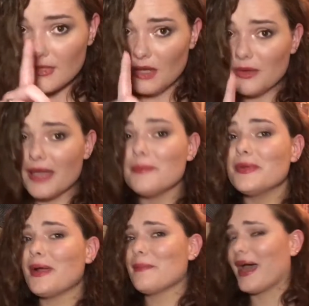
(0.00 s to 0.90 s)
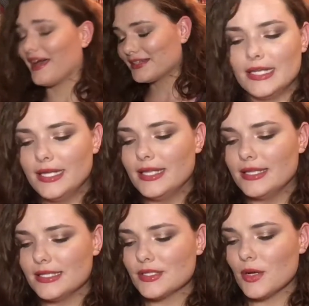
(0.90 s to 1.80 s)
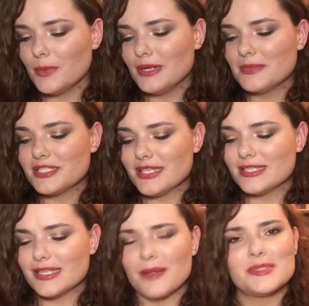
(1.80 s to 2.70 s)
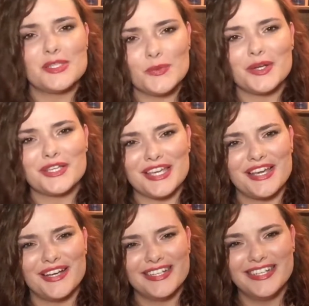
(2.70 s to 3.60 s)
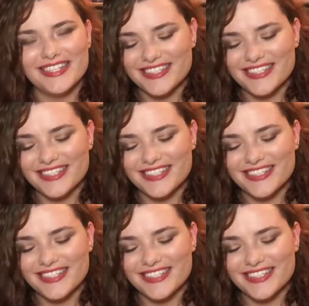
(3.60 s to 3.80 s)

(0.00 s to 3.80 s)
Okay, be right back. These are all pretty much things that I'm still working on.